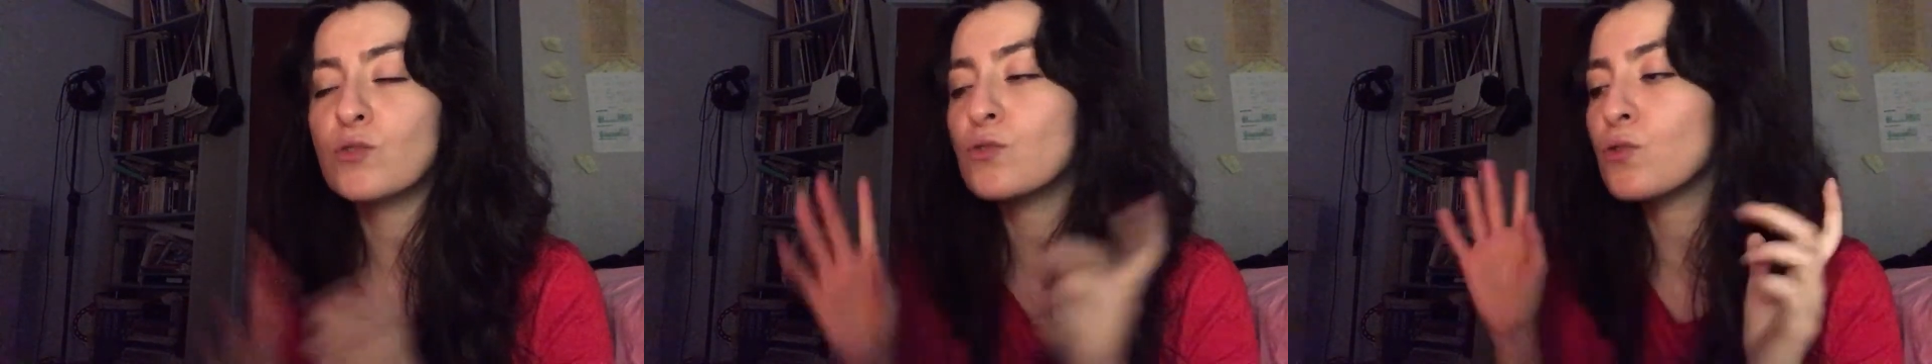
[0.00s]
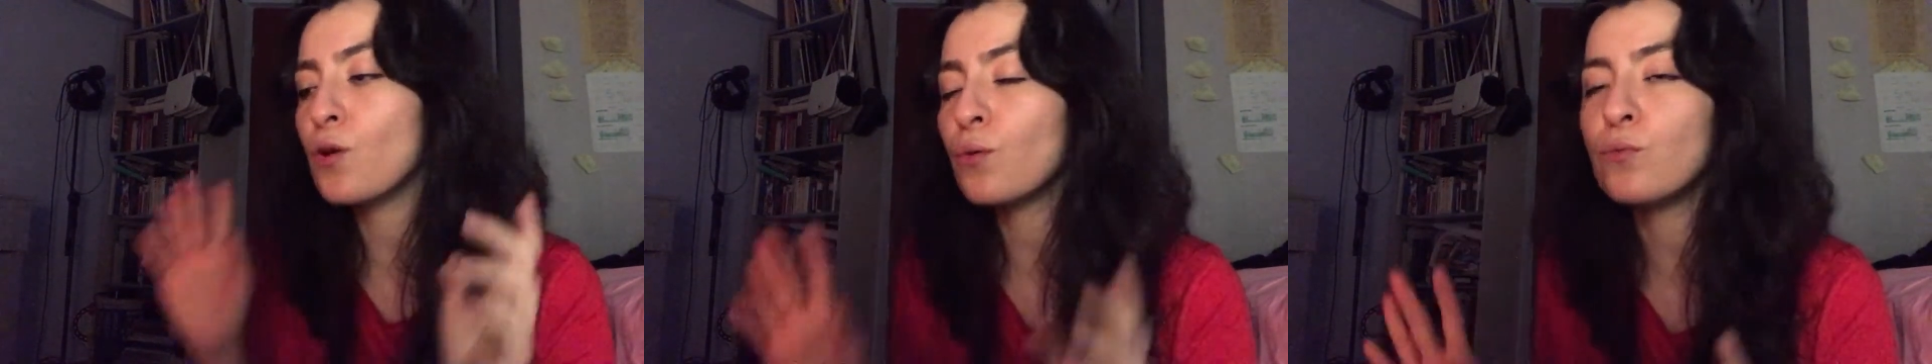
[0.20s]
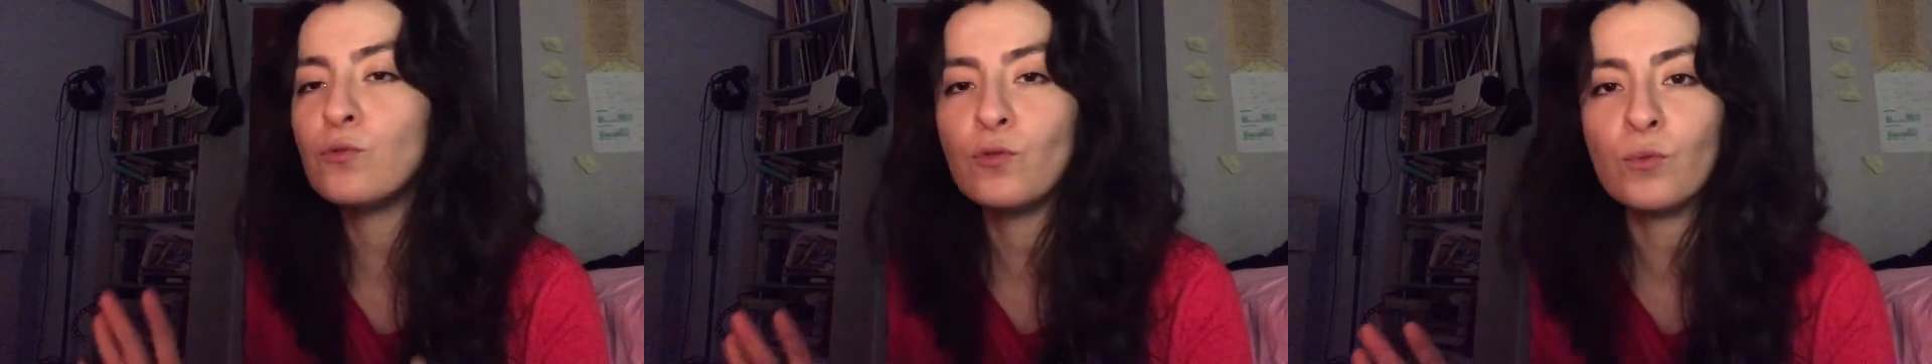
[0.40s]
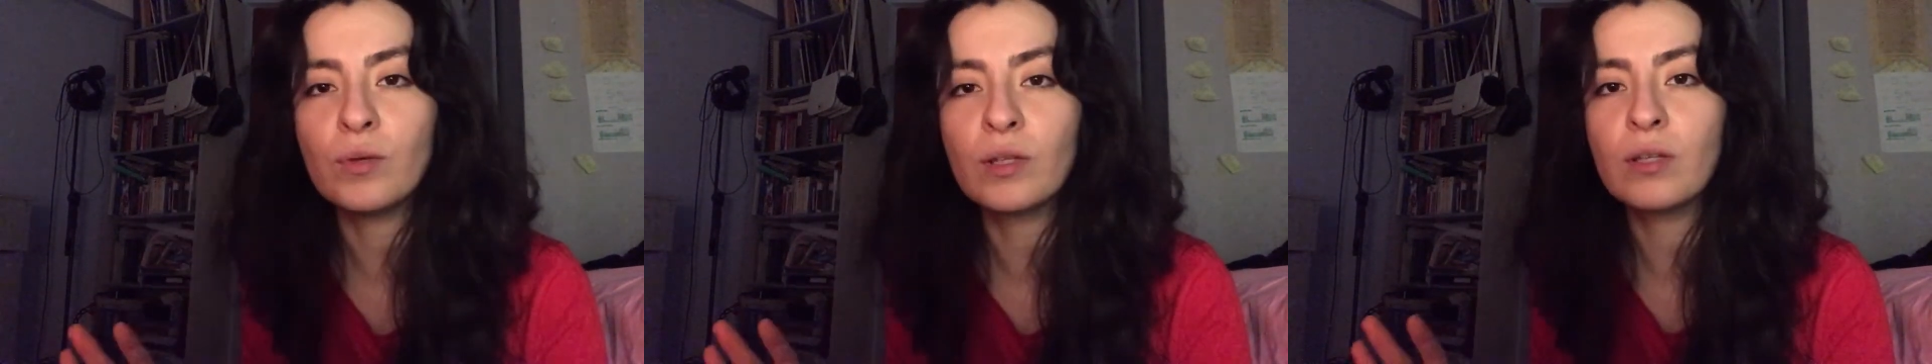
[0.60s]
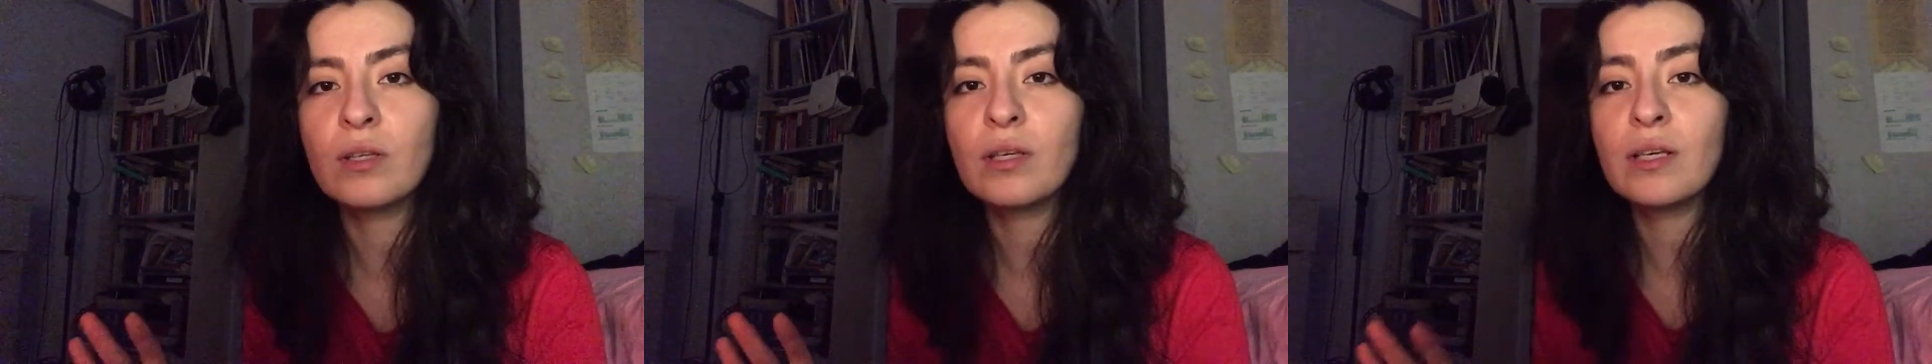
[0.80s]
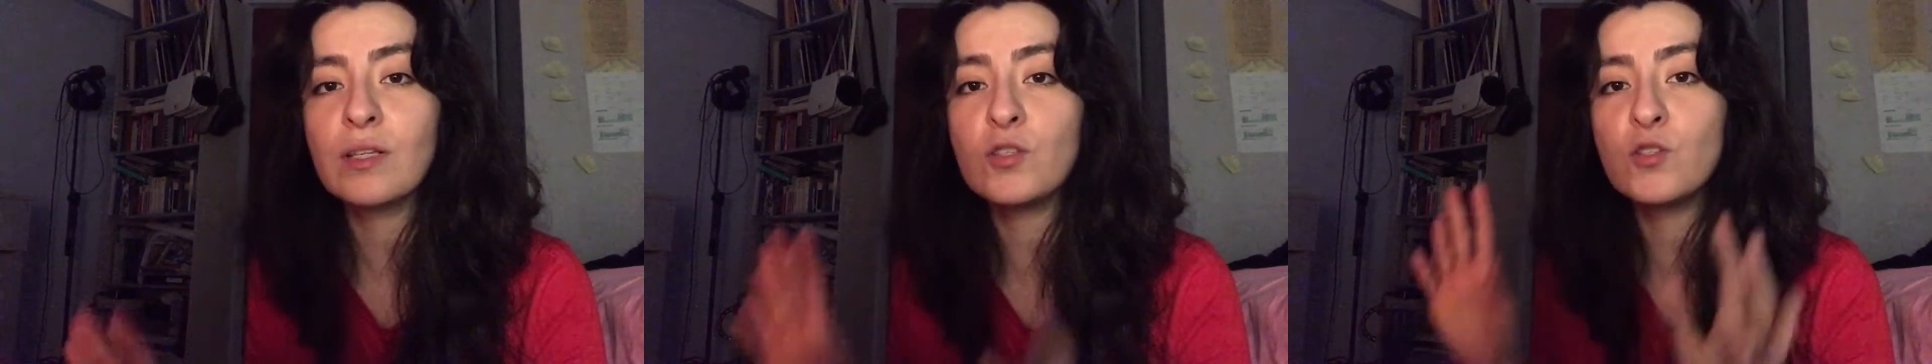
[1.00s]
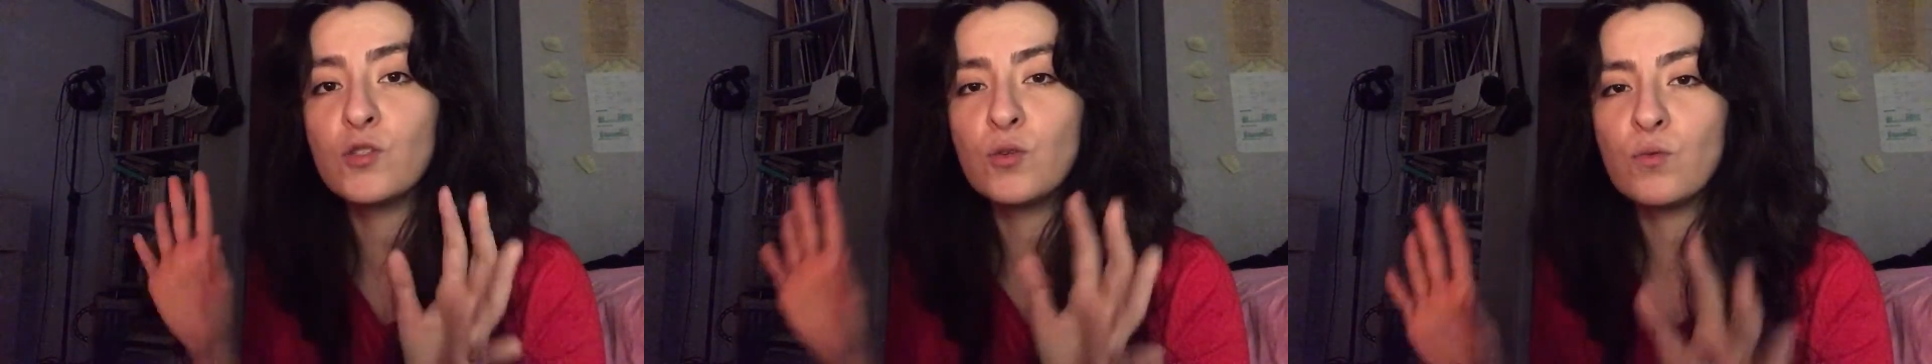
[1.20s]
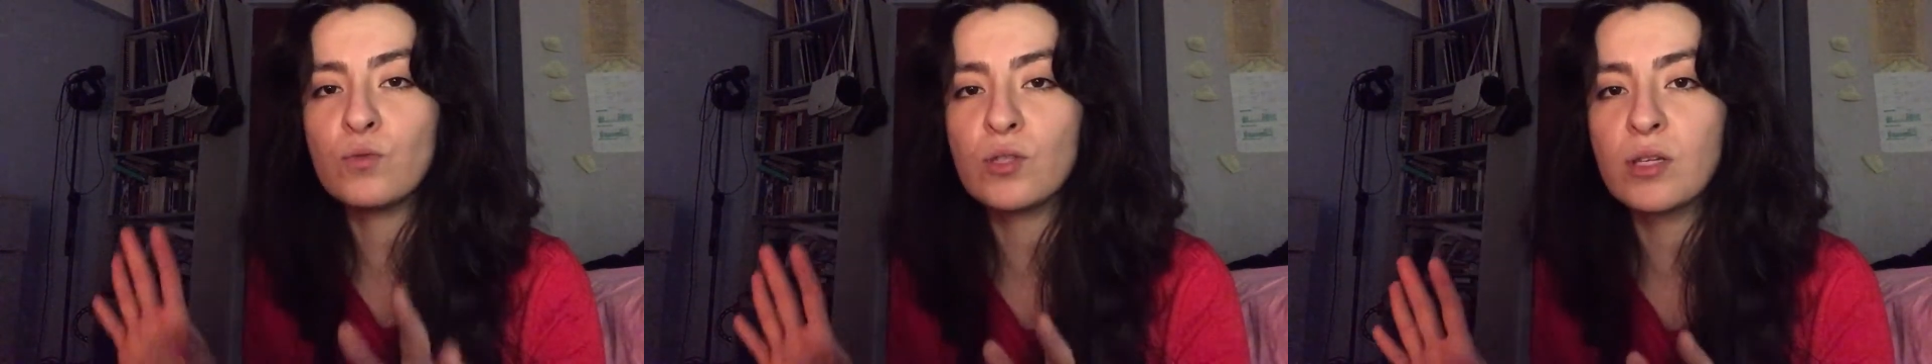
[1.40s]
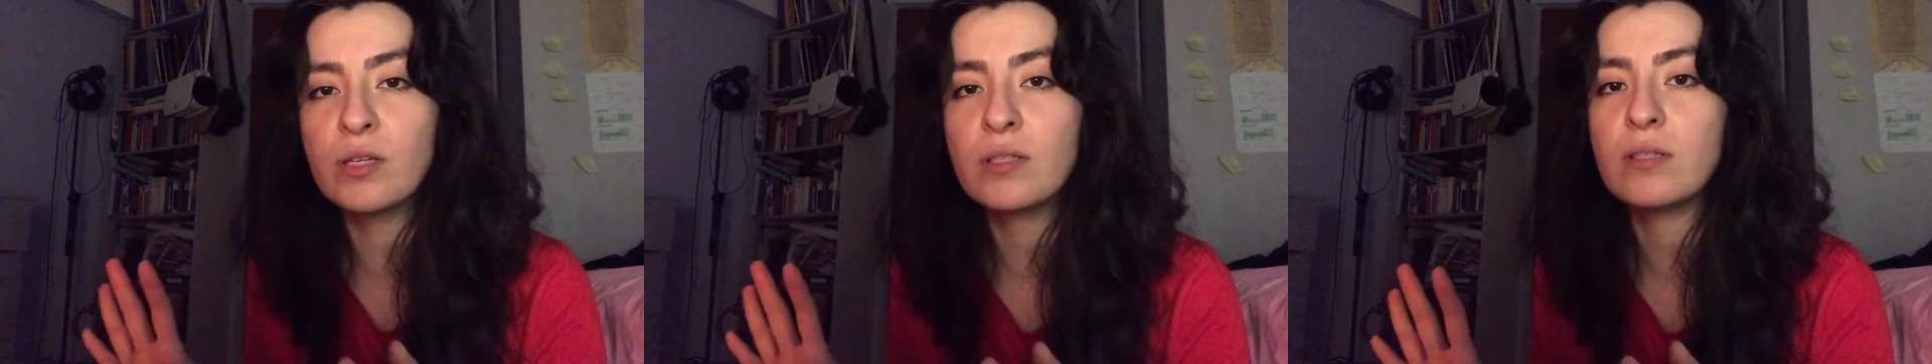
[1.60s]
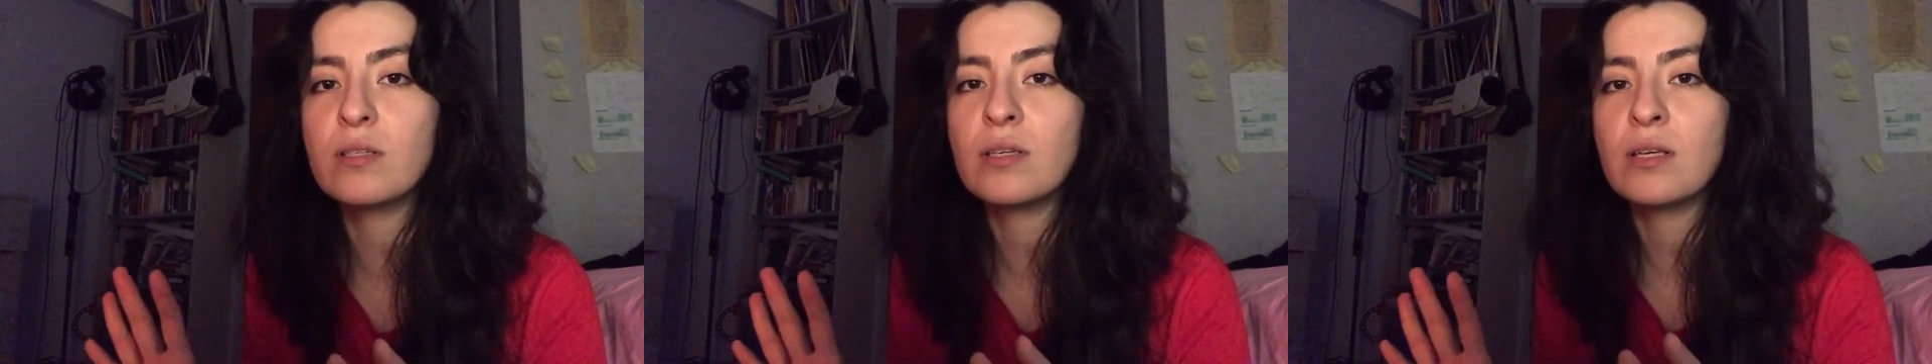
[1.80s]
Don't do it. It's
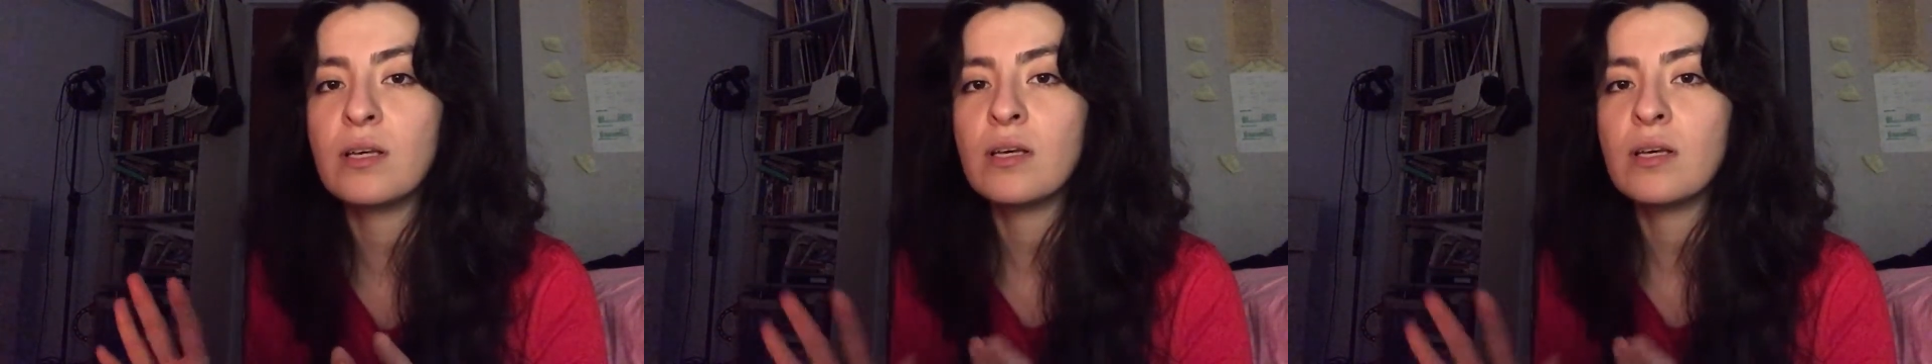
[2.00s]
useless.